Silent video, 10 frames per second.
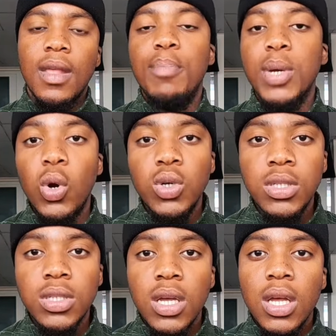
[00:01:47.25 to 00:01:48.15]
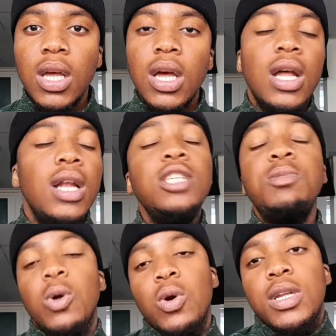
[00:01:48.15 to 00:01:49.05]
Because, let's
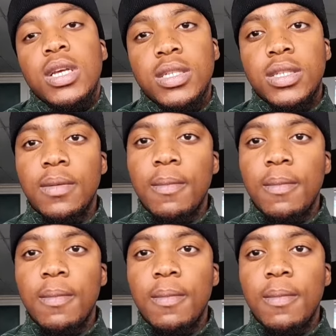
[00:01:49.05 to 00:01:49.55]
be honest,